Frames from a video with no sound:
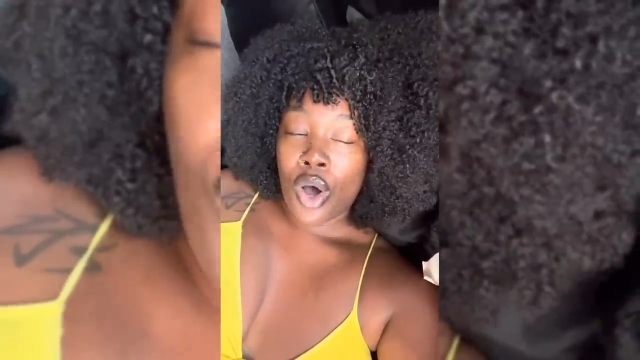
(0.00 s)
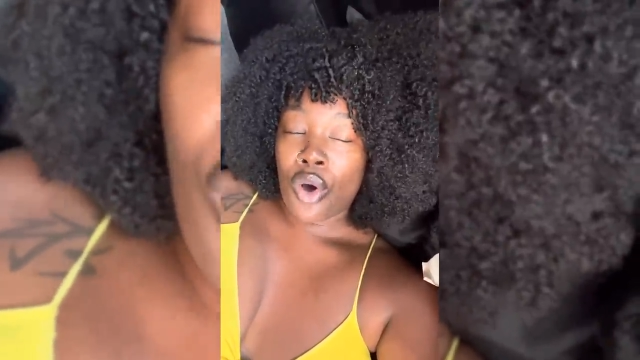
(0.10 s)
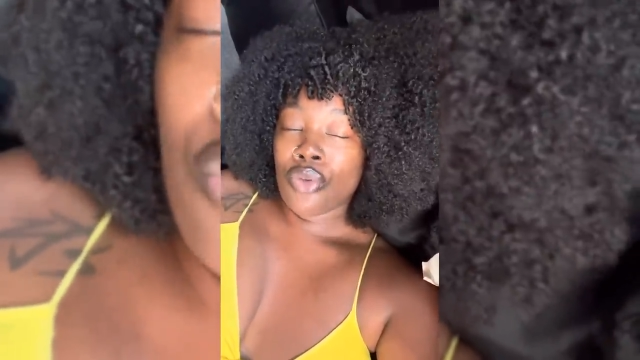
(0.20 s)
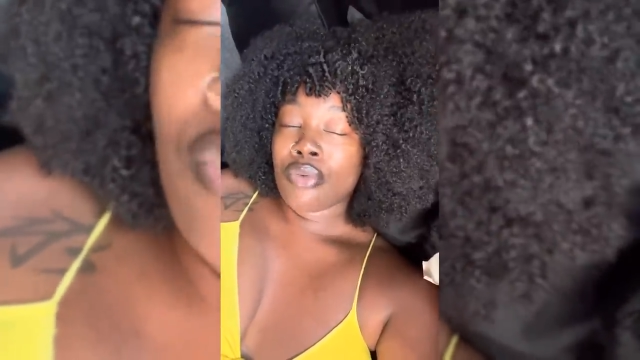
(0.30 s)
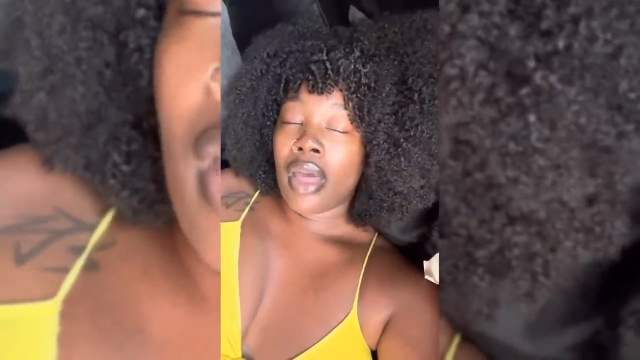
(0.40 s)

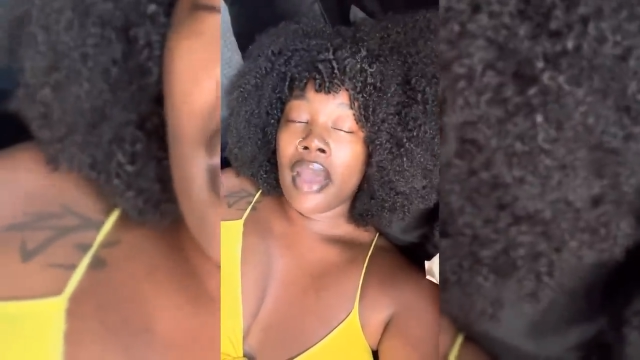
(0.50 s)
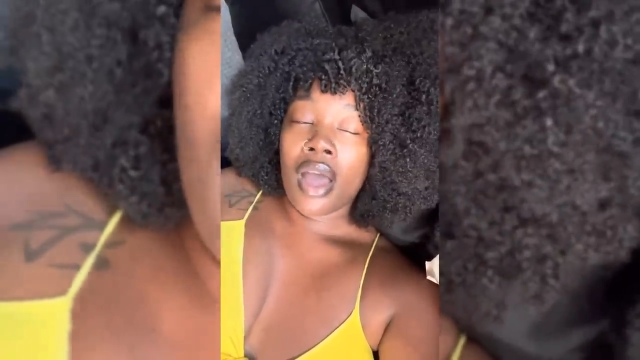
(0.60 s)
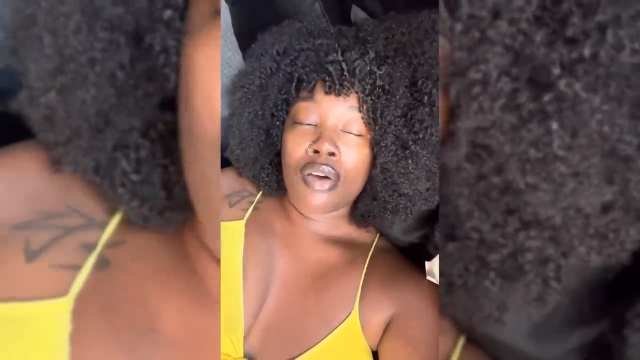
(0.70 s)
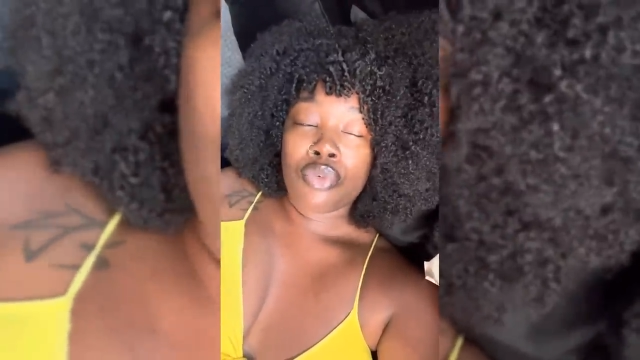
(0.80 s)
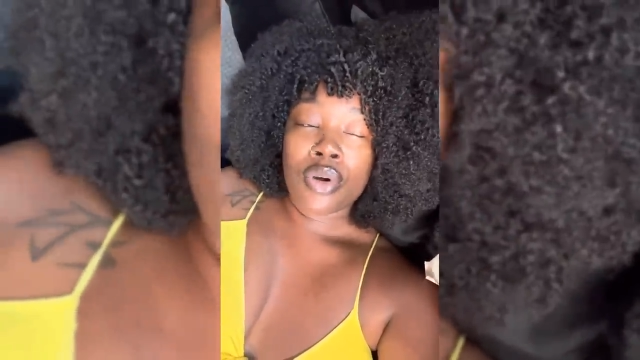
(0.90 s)
oh, you can't
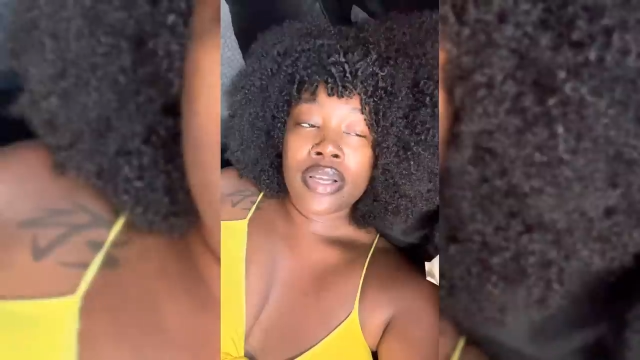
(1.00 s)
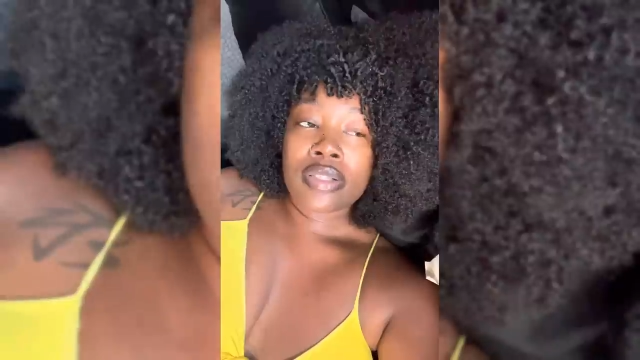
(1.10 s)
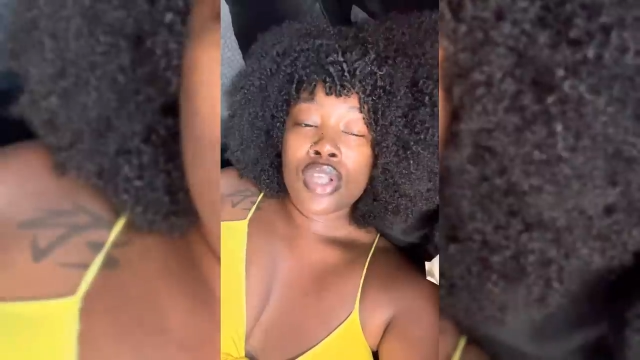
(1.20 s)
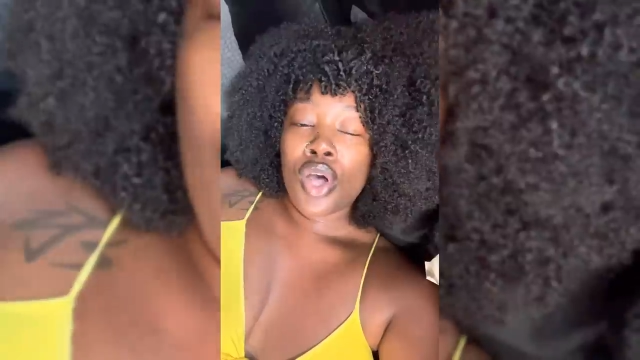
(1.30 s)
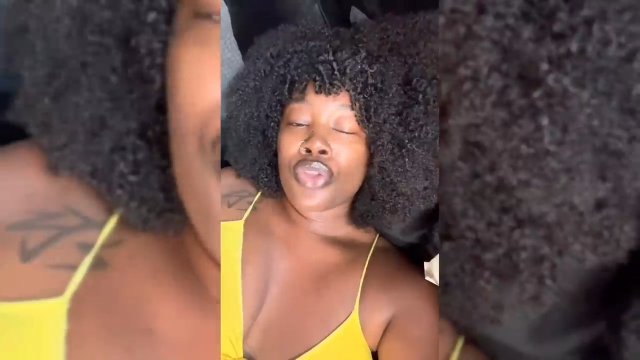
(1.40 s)
have
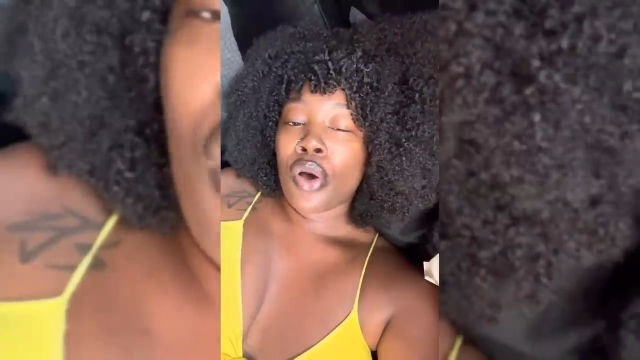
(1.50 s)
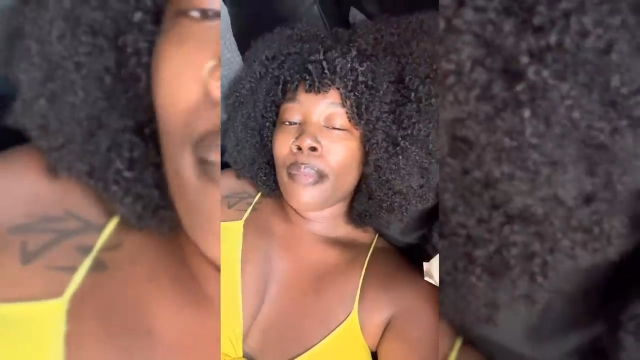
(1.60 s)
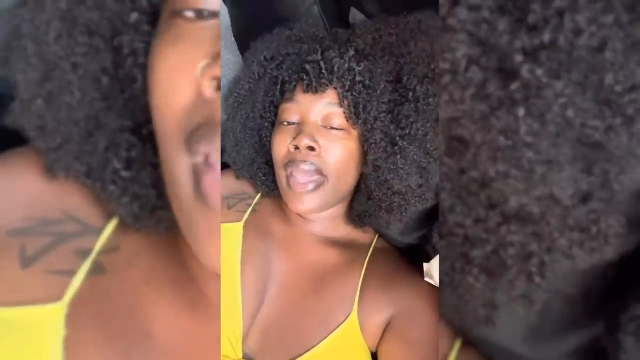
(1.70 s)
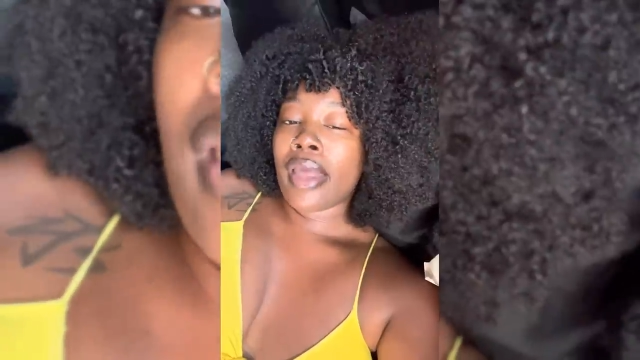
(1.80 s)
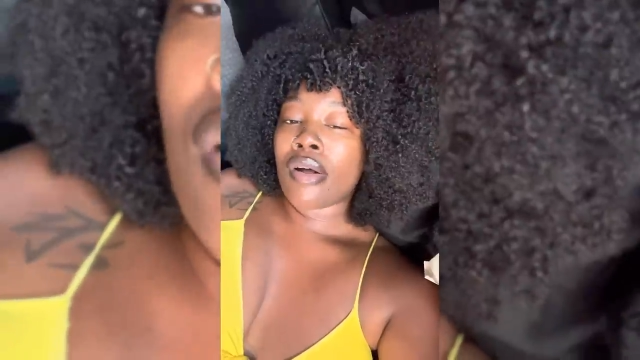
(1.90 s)
friends. Your
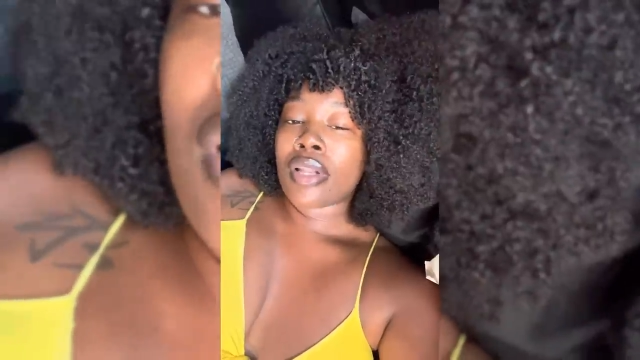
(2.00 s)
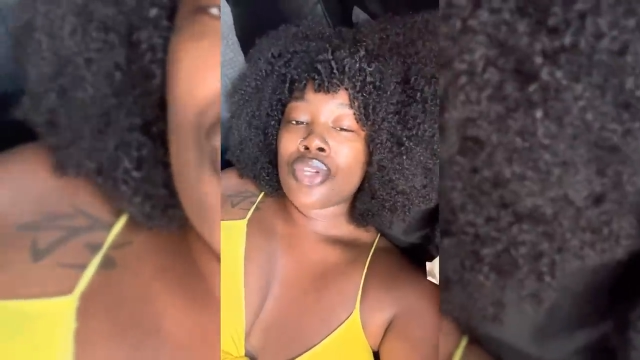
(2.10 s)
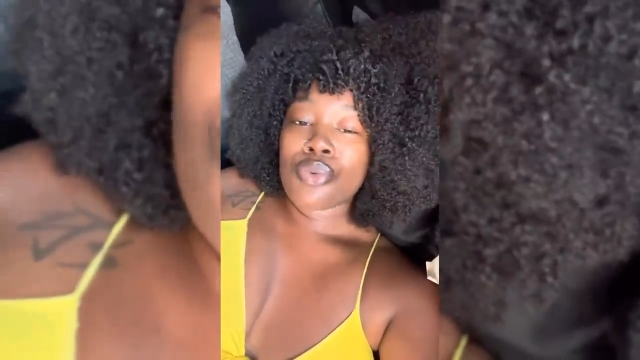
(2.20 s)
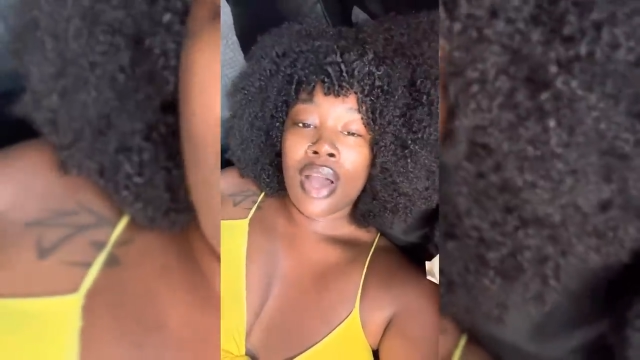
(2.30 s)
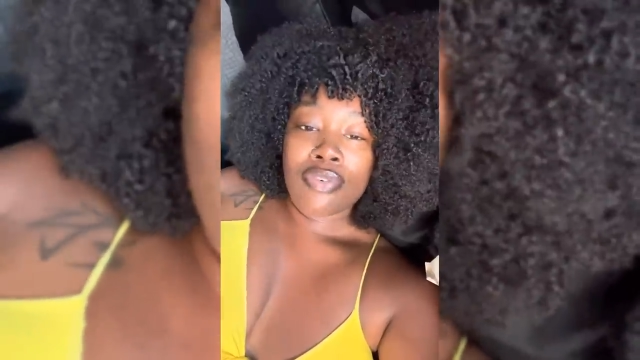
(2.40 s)
man don't
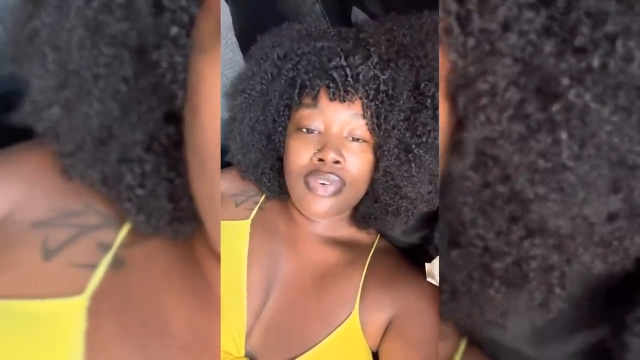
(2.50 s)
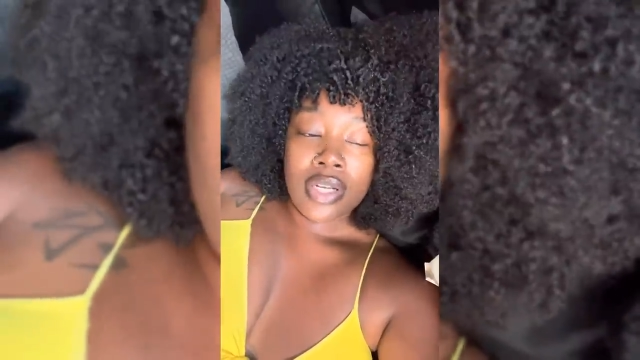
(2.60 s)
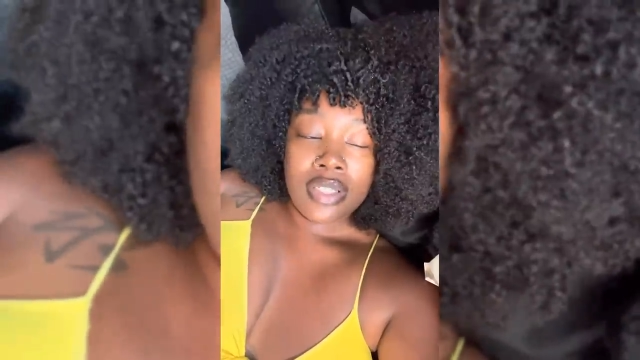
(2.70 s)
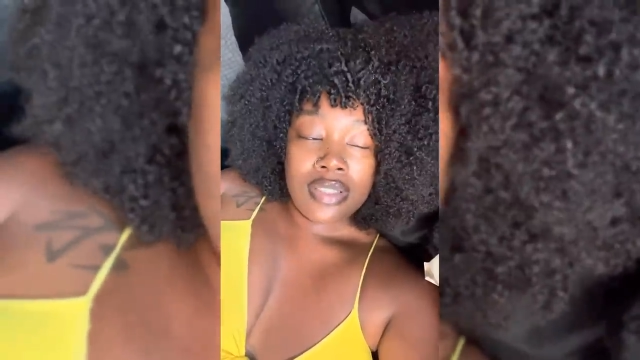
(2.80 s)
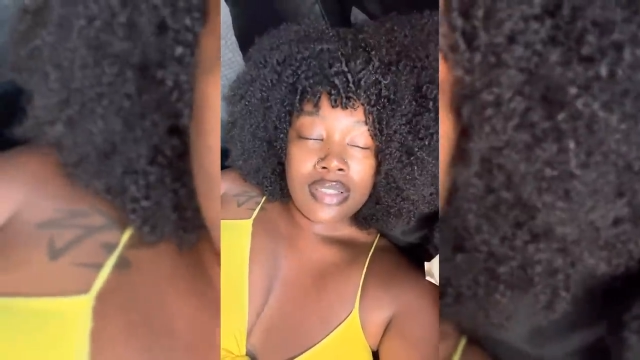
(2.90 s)
let you have
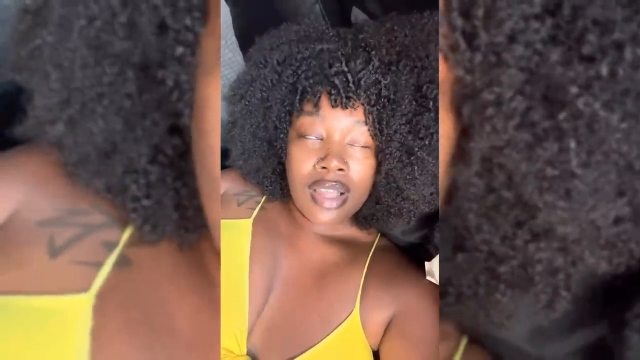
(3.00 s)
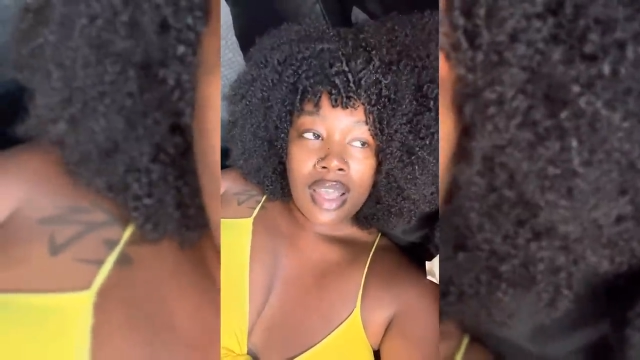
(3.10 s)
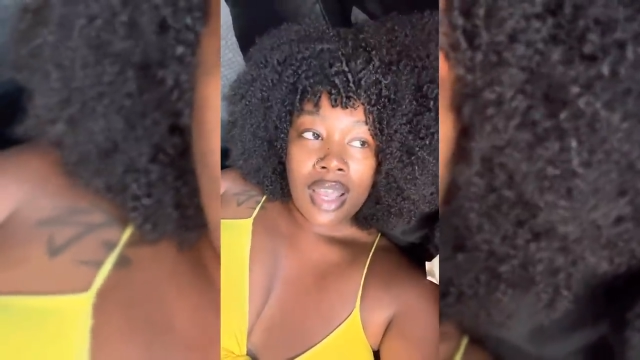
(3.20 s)
friends.